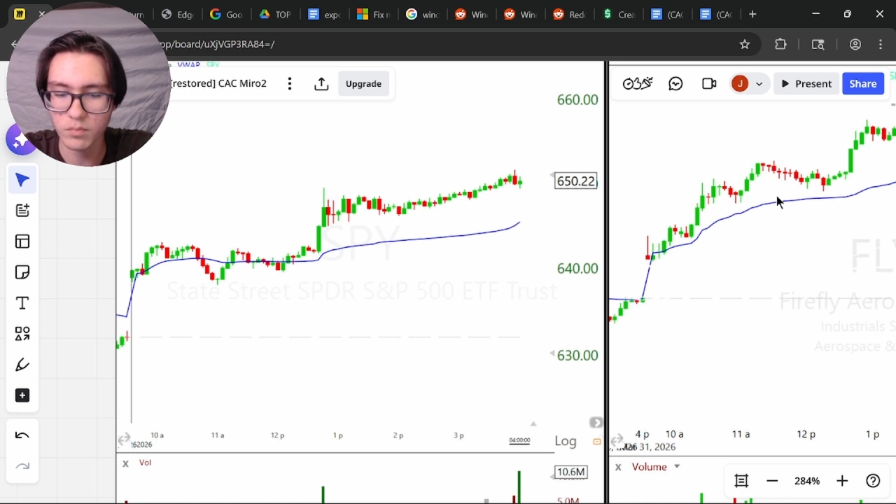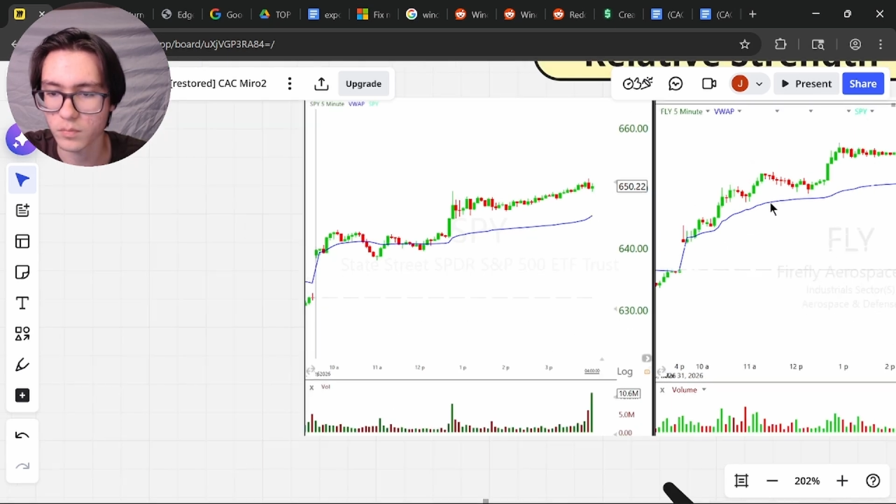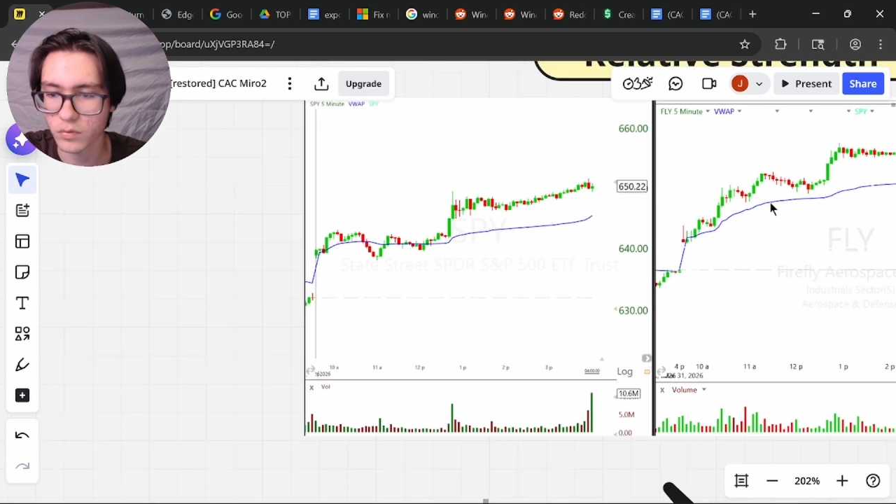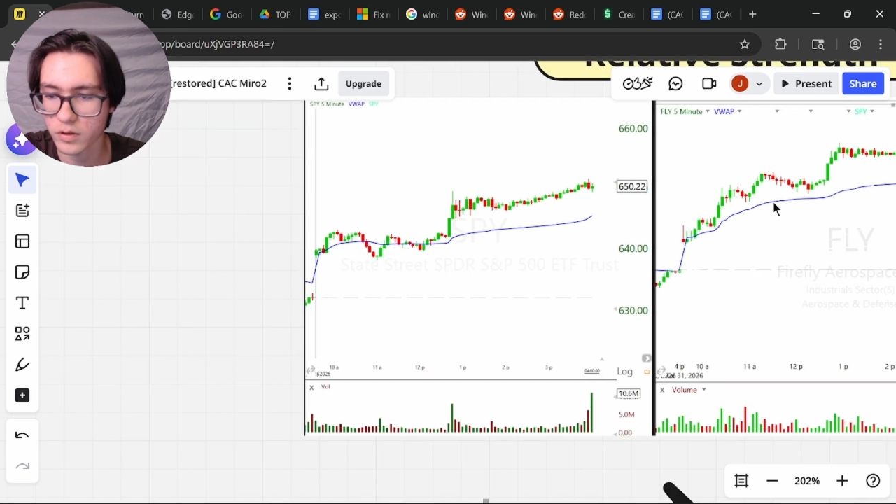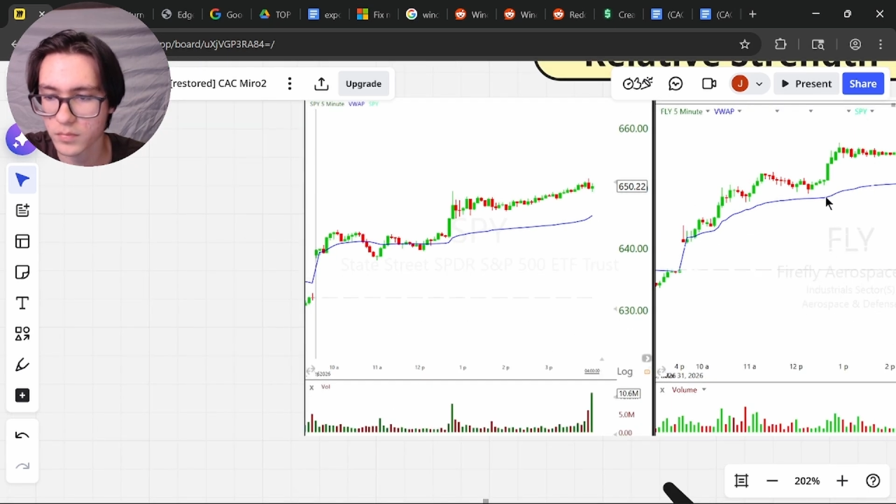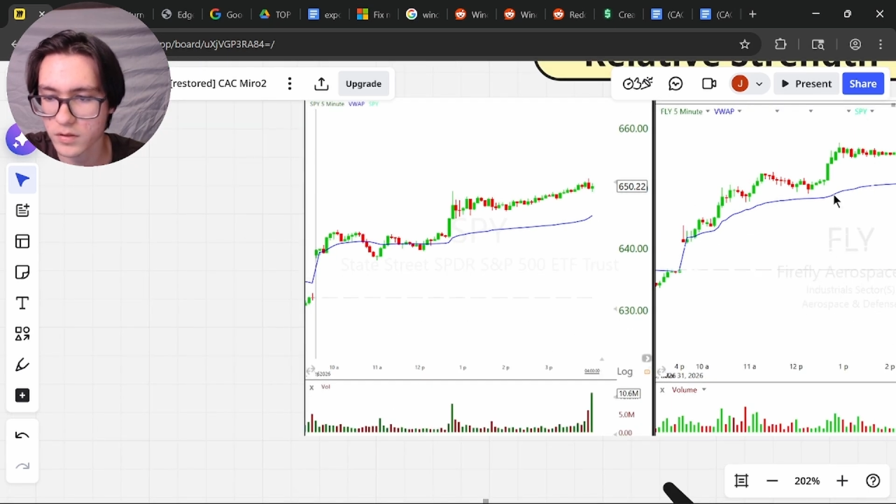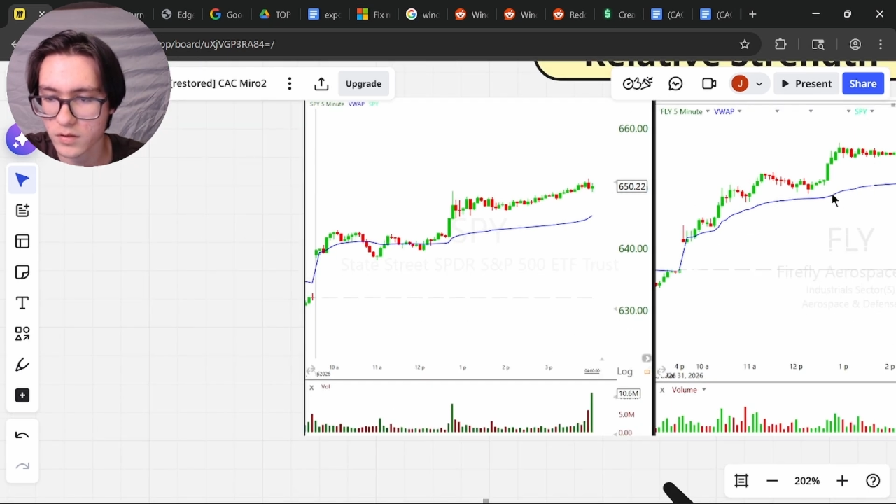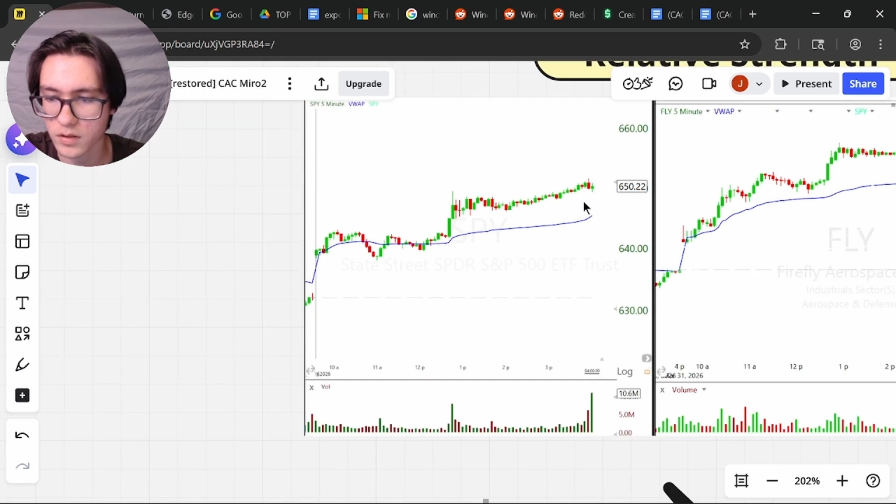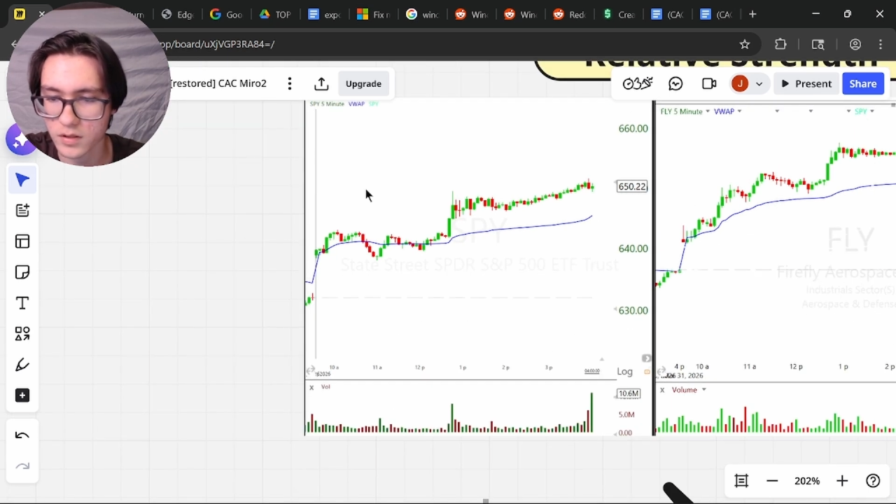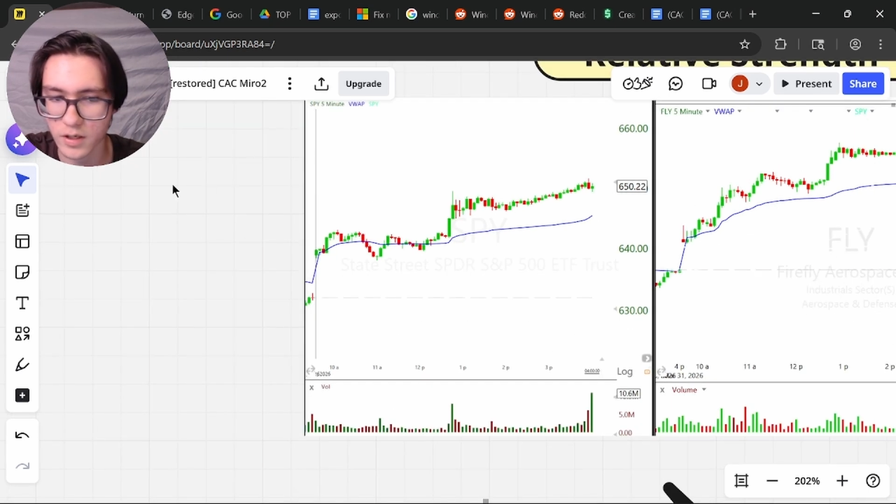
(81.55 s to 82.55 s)
for pretty much
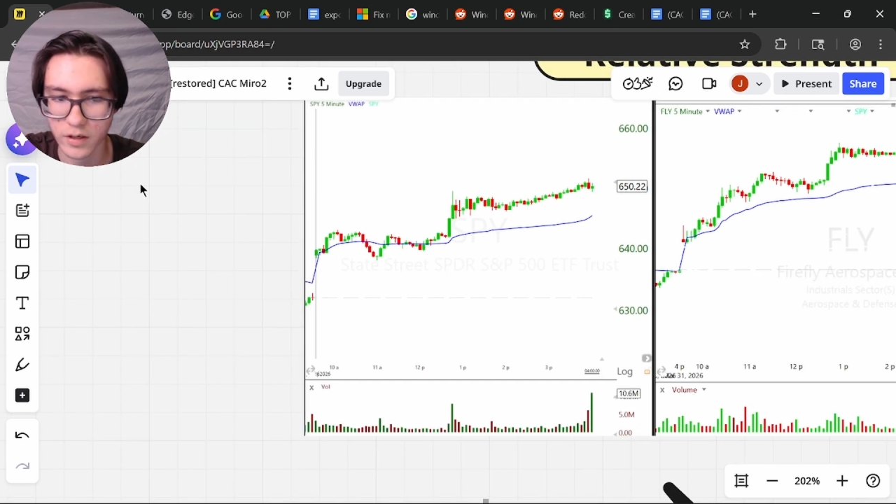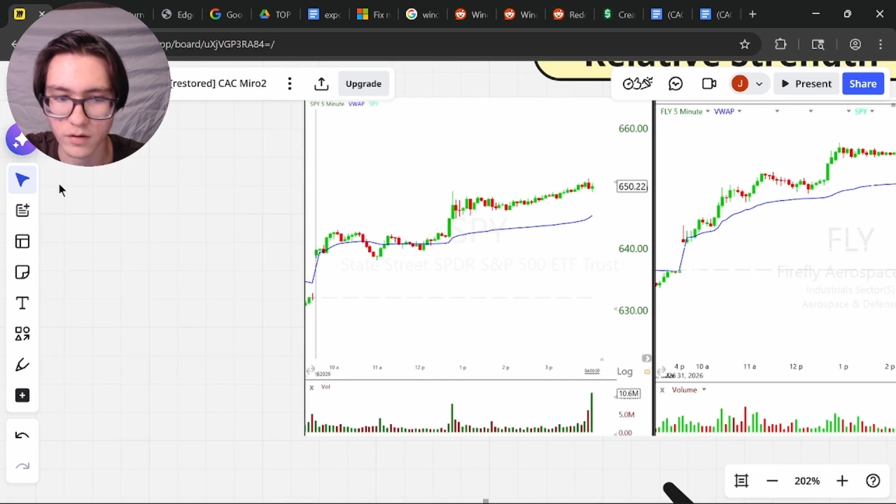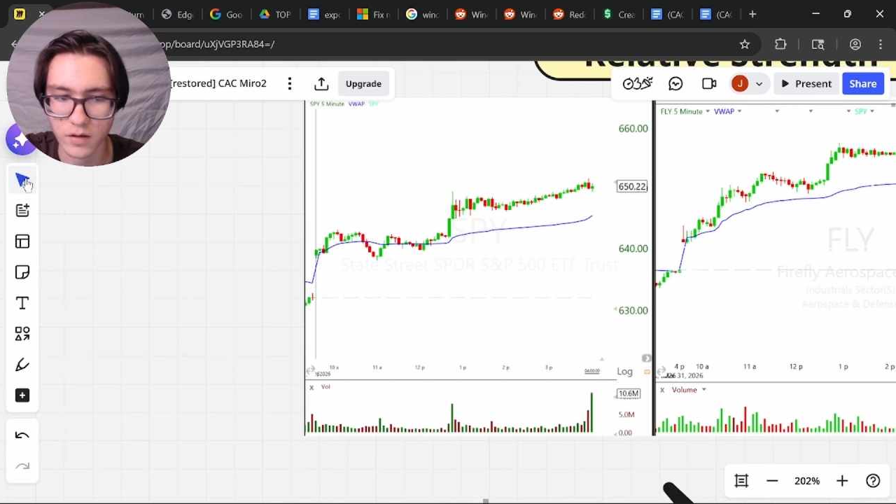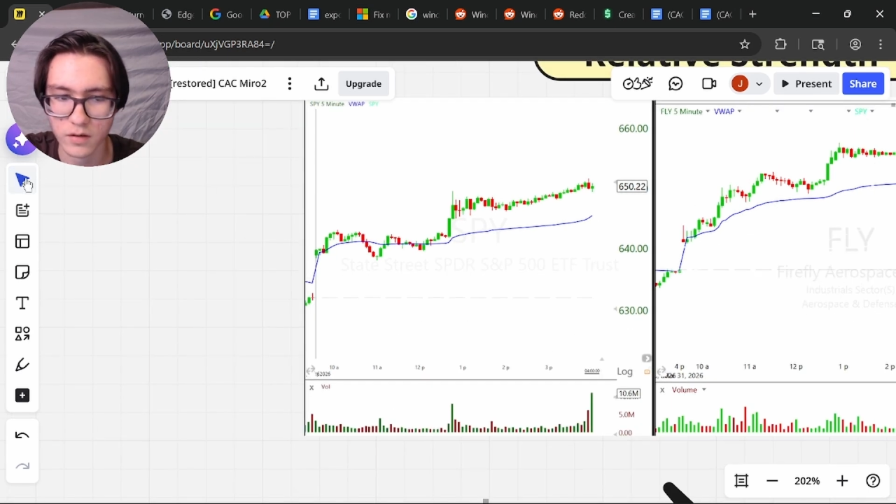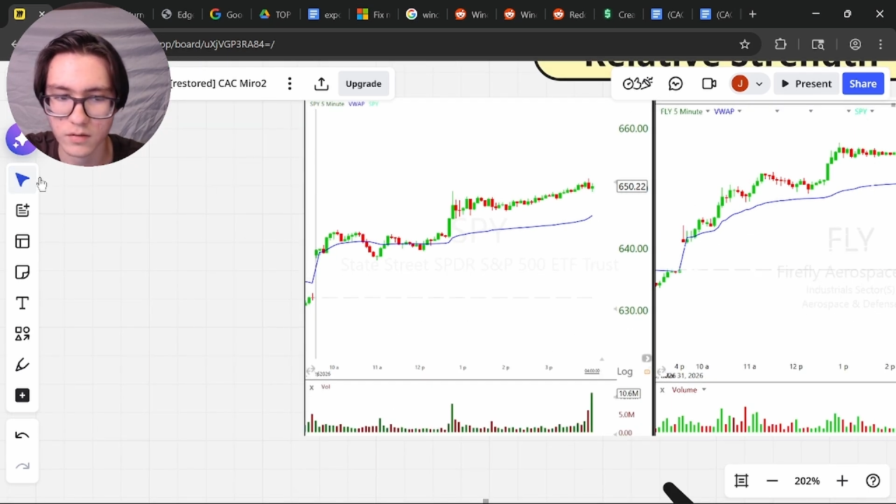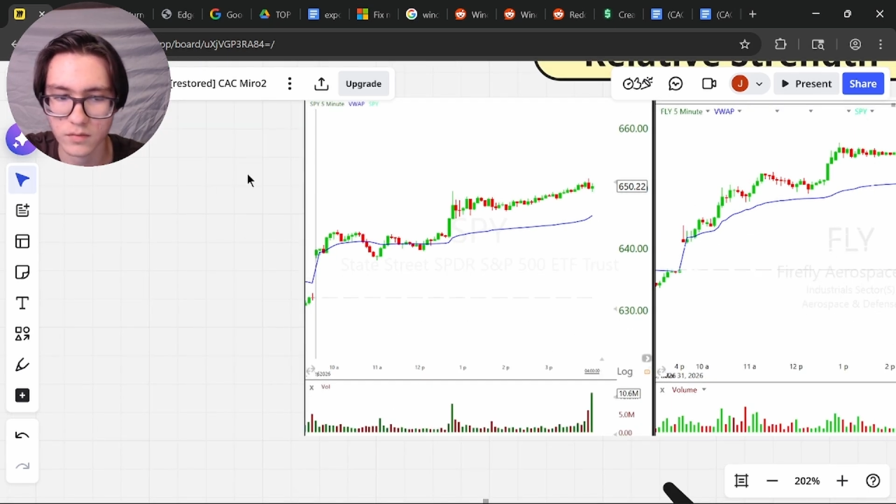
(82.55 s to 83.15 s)
the entire day.